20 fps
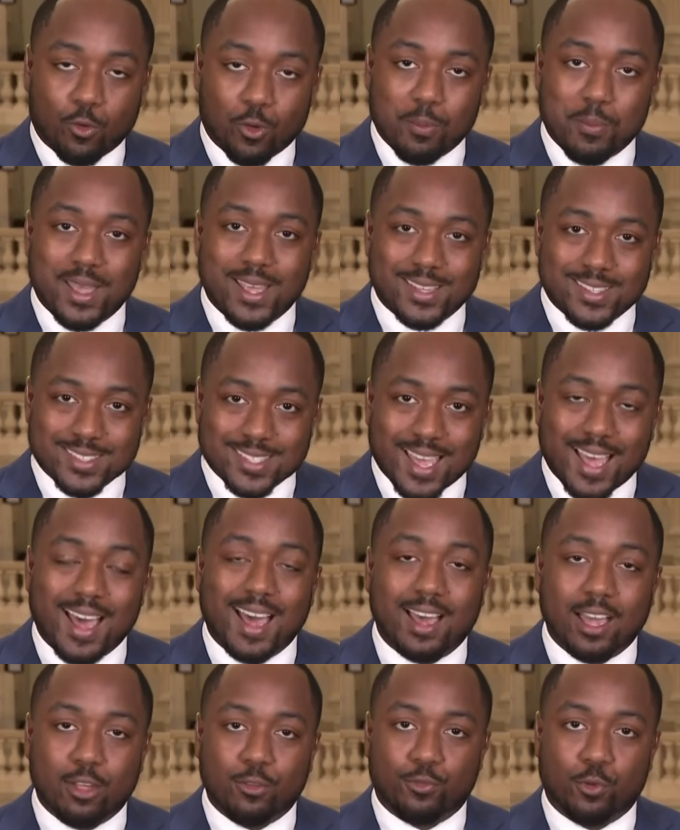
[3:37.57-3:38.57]
remains
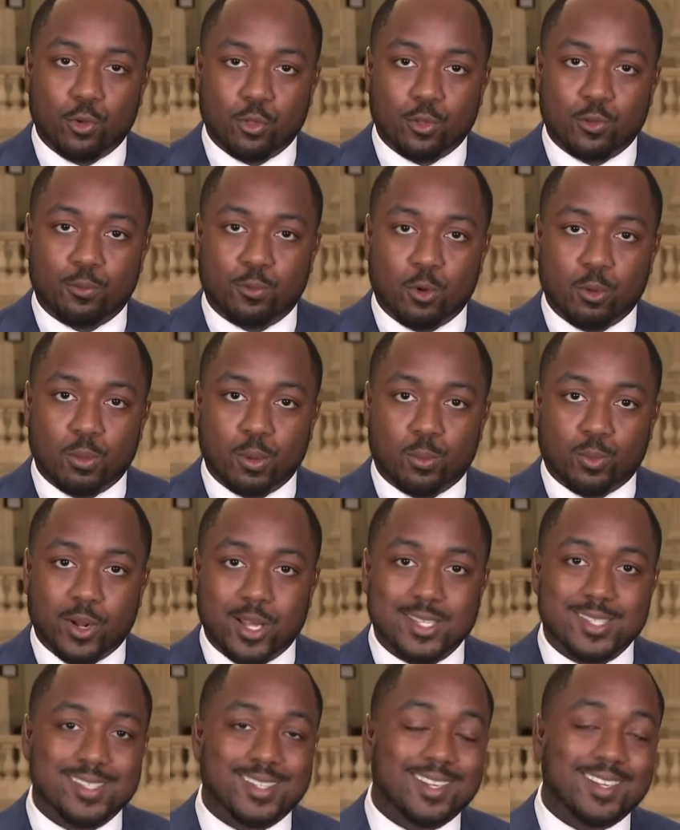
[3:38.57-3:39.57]
high for the former
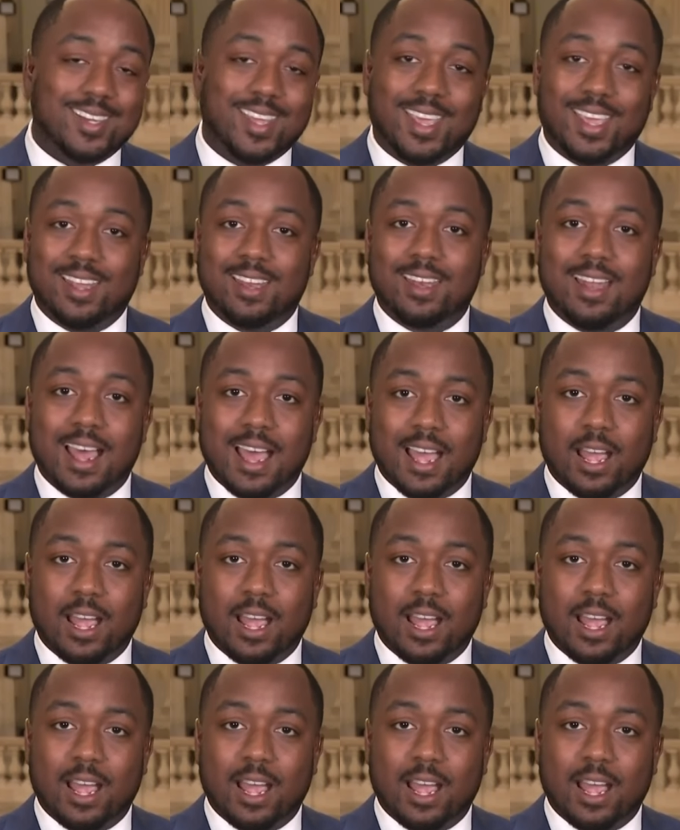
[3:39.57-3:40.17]
president in